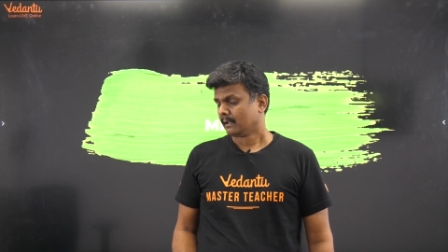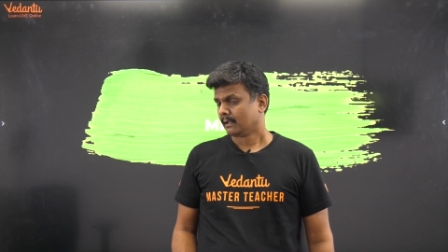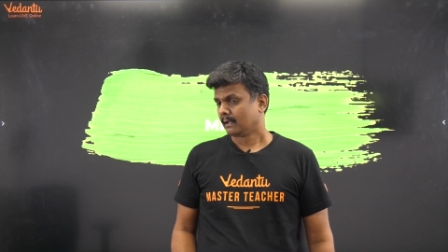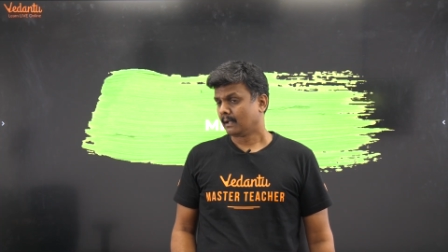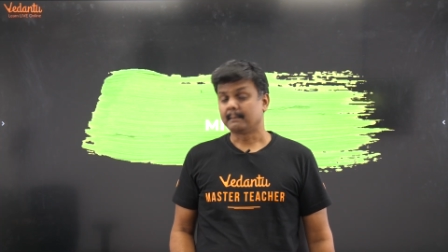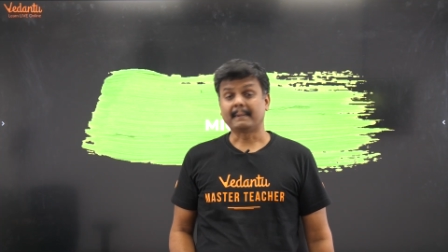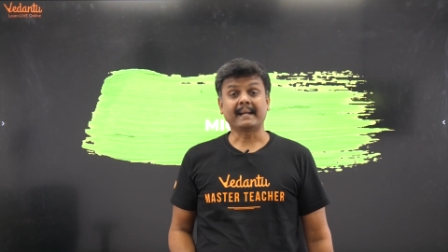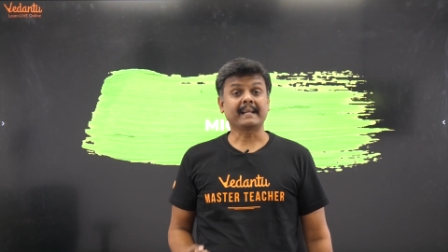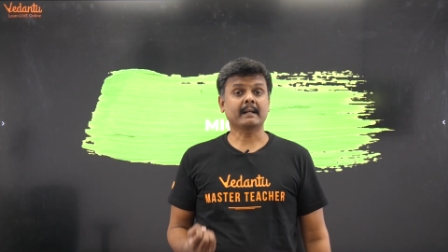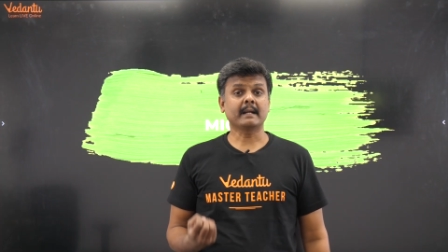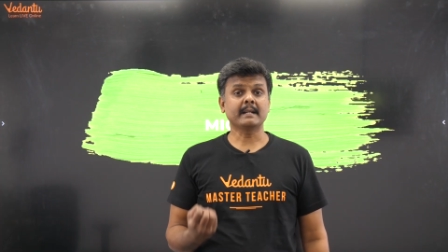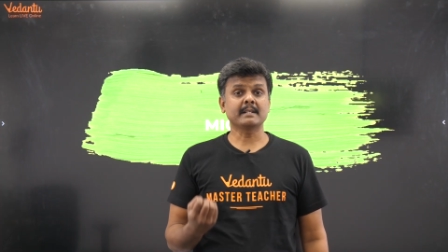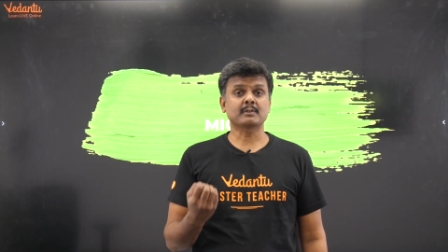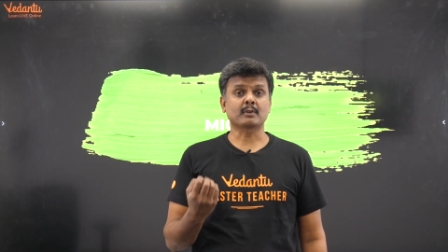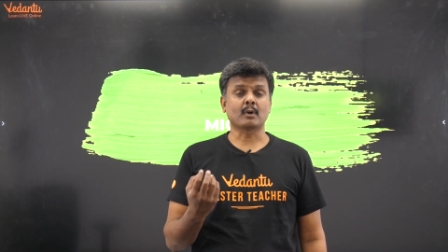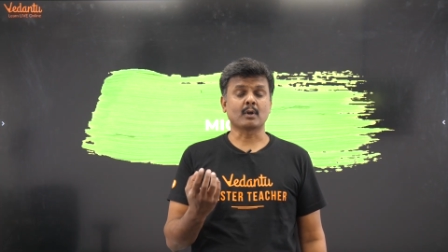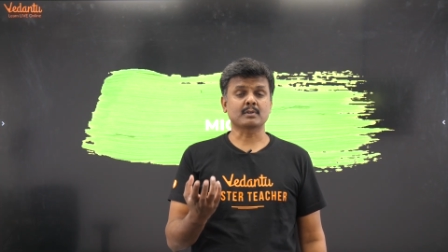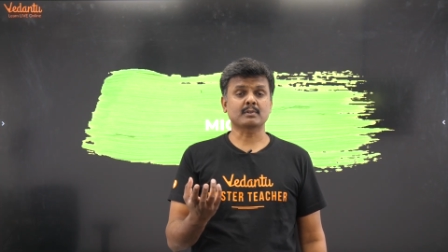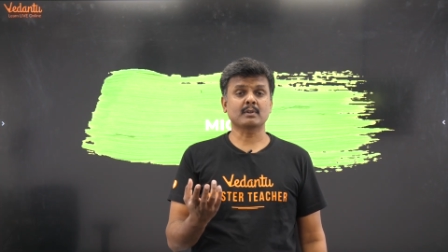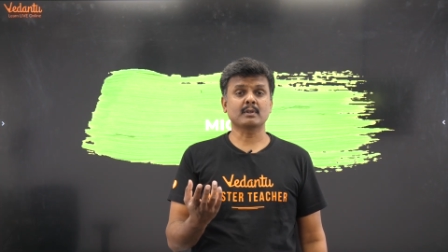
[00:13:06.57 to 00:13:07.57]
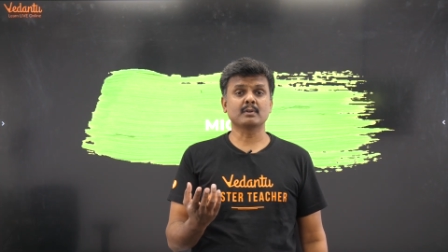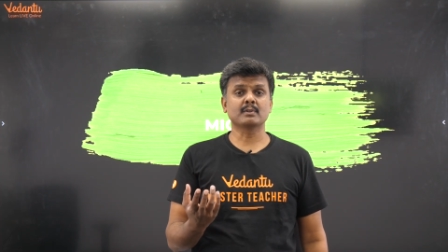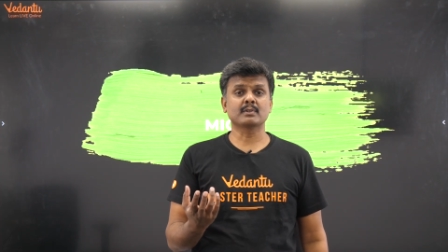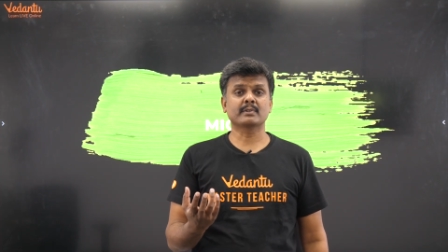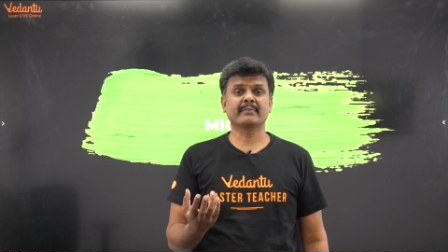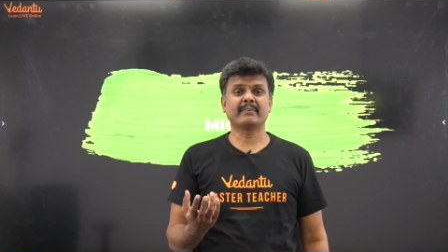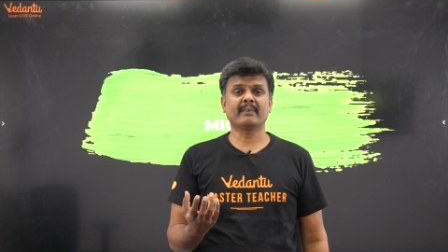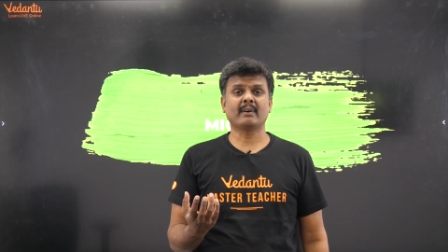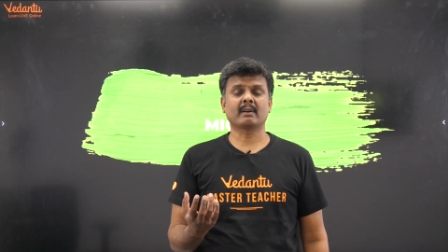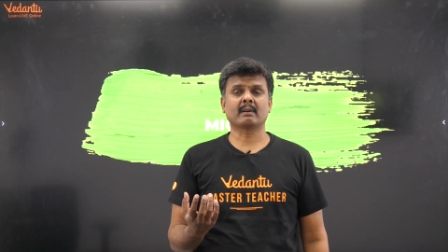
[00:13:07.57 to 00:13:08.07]
Mica is also
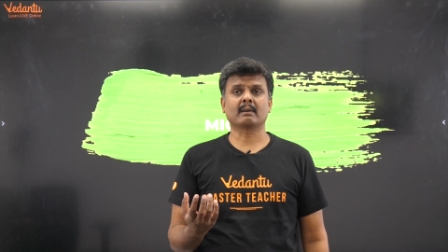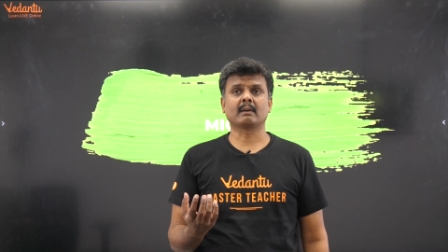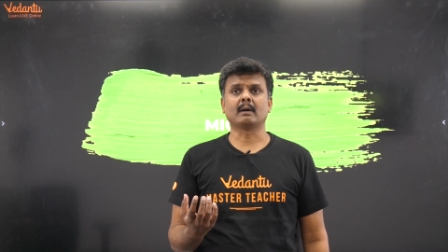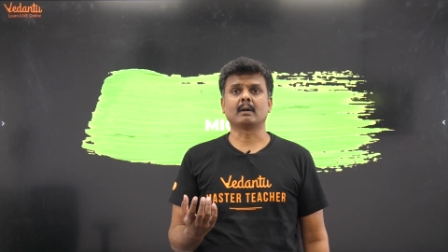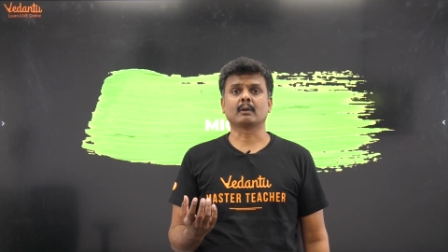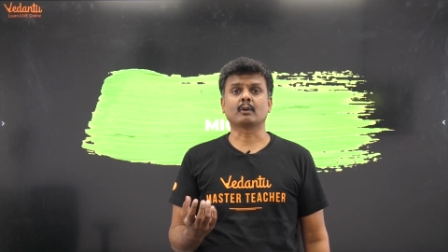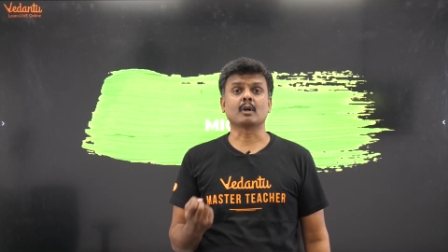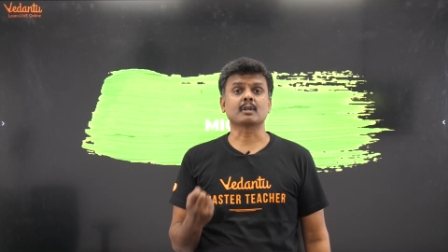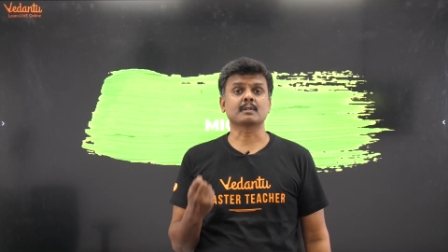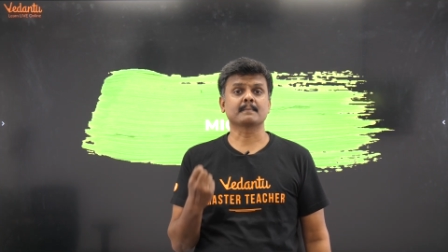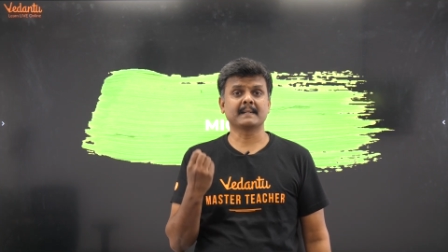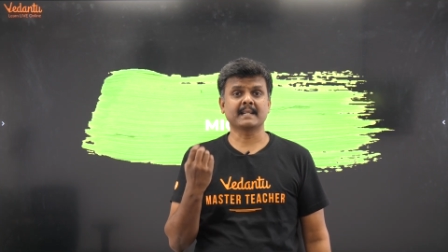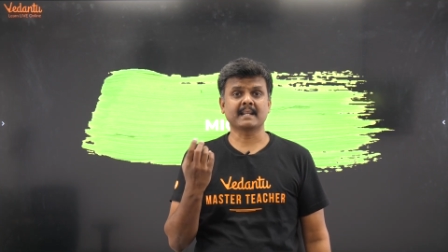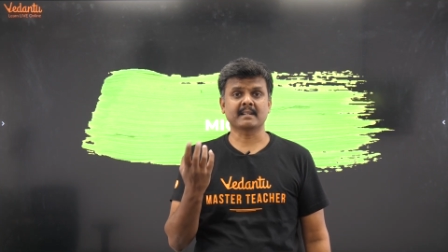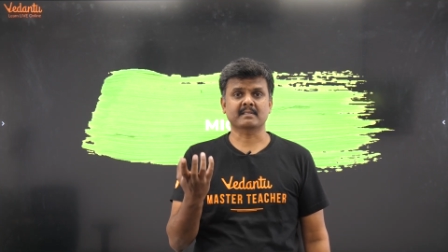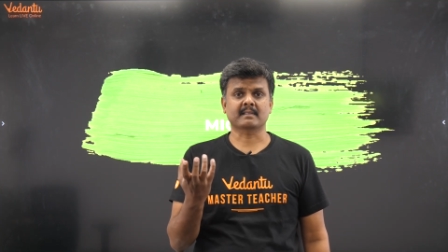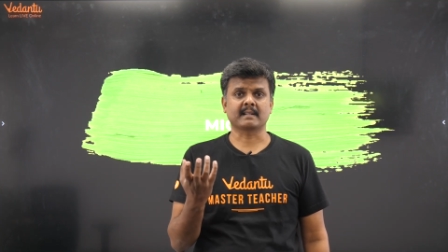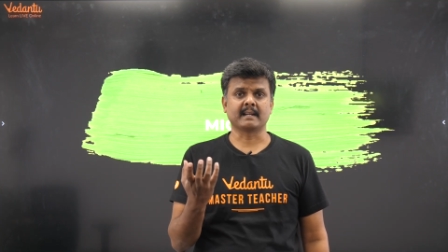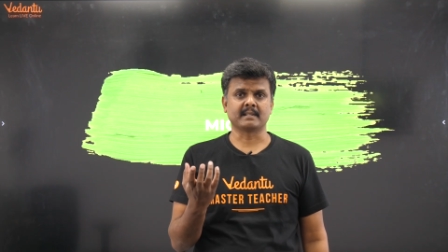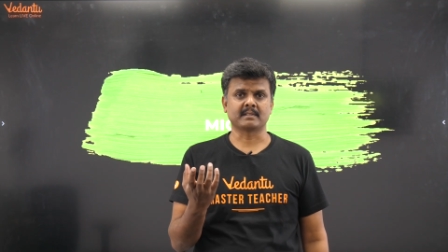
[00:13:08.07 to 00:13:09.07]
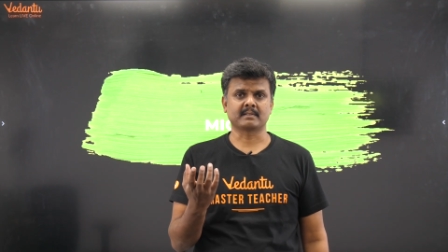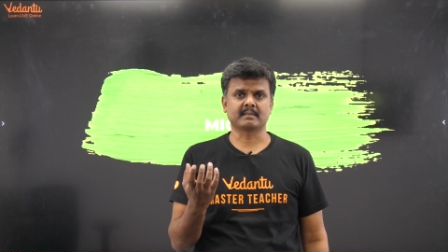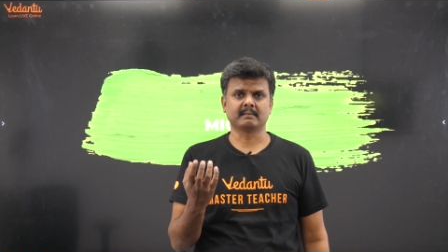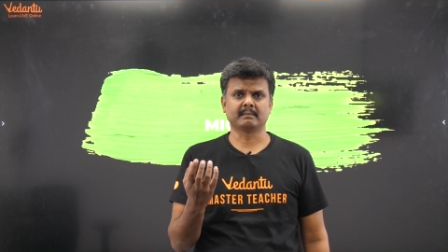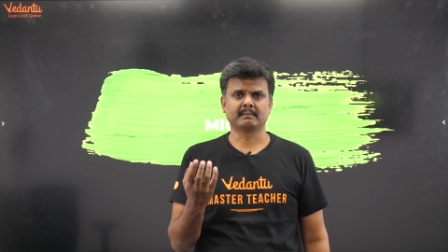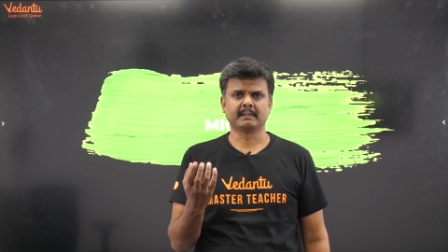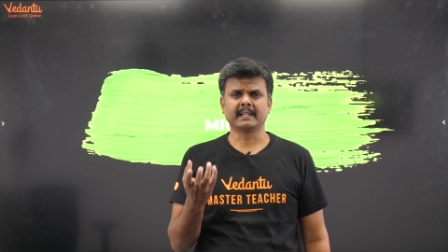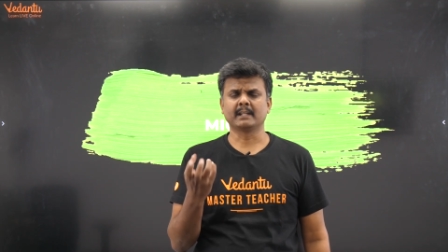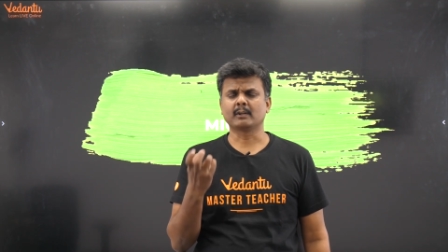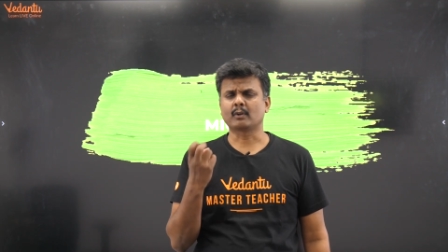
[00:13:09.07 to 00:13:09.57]
used for cosmetics, guys.
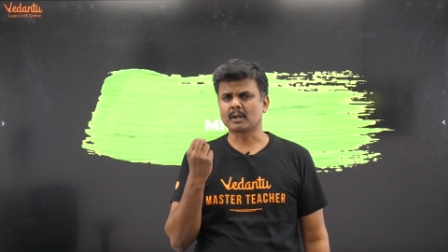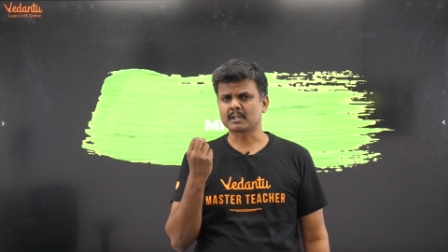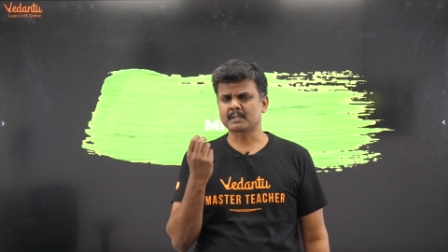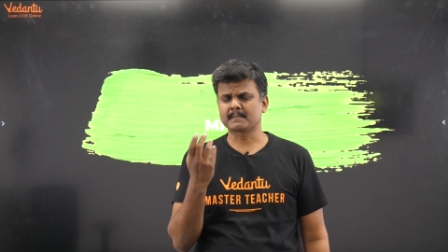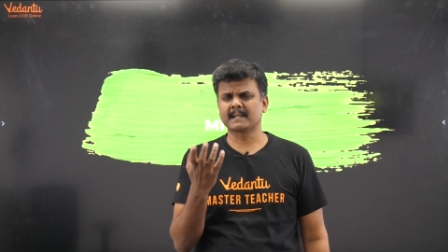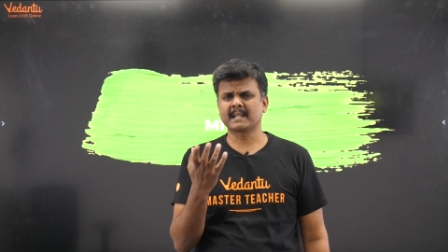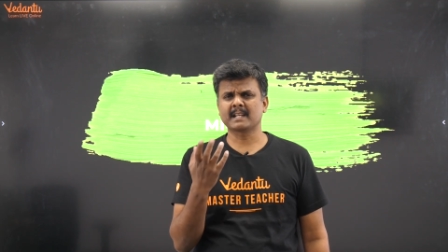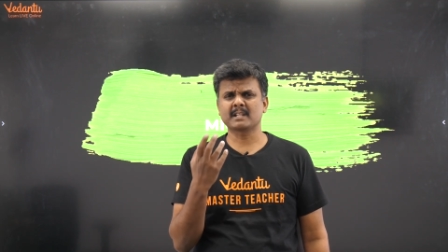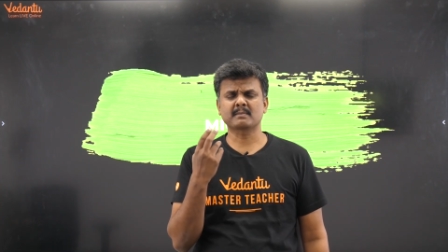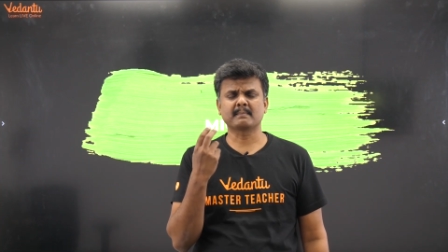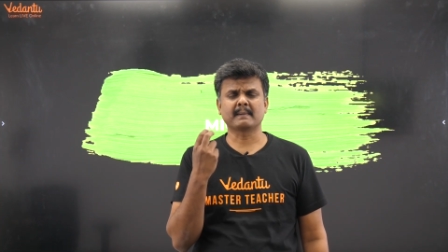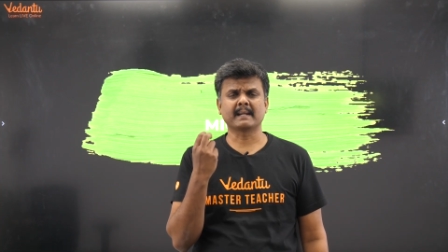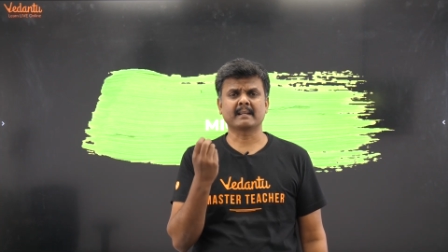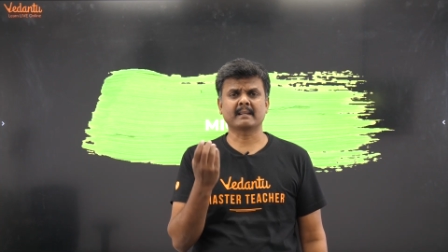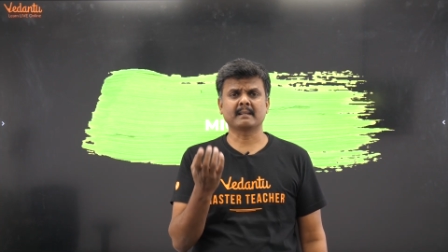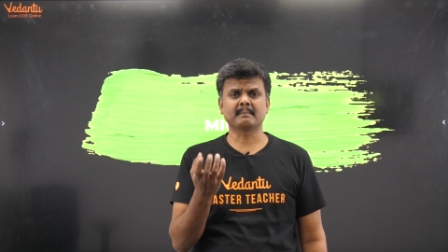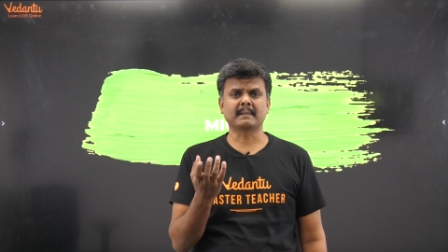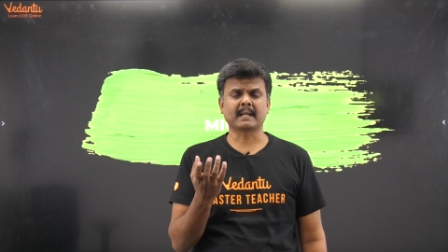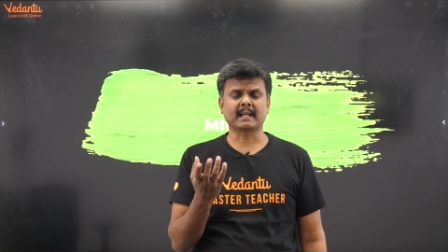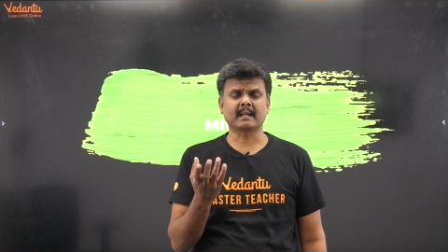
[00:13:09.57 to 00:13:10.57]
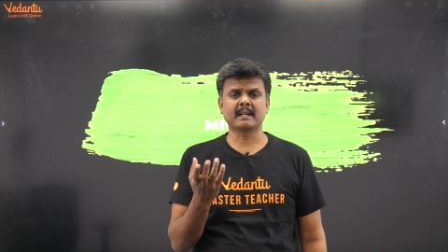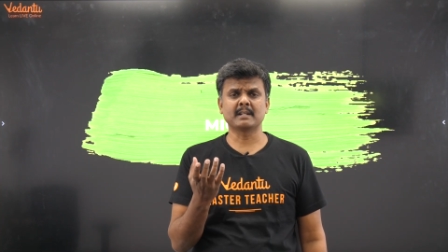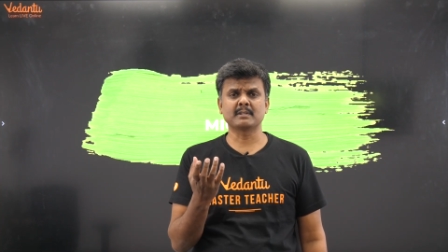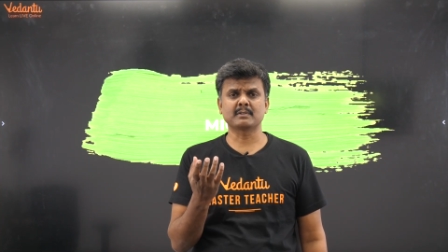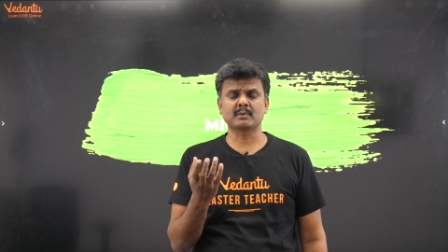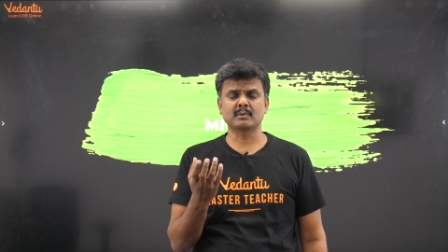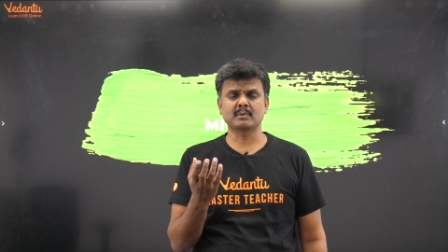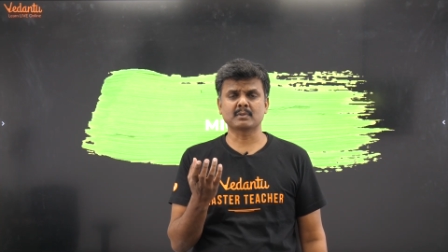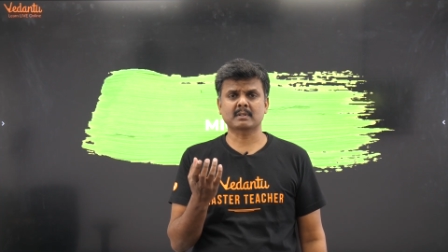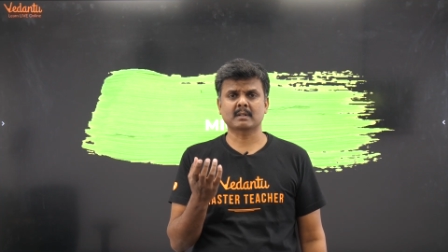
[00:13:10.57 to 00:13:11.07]
In cosmetics, mica
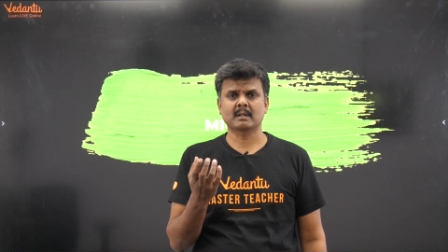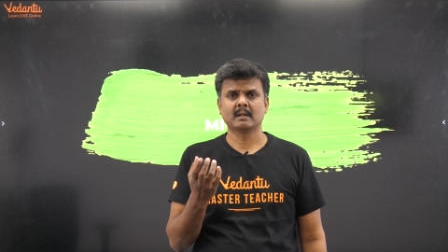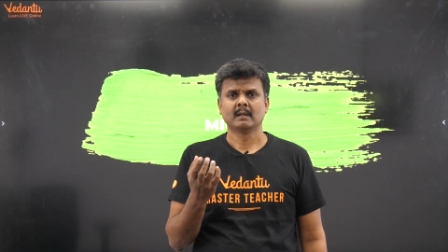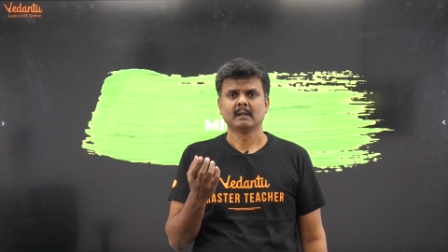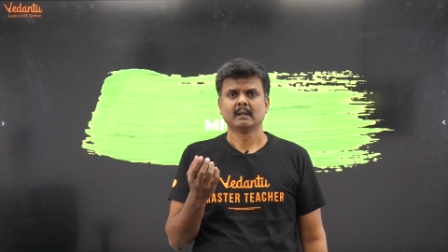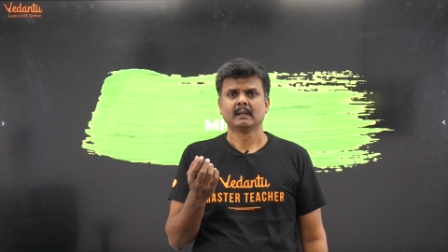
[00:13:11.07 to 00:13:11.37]
is used.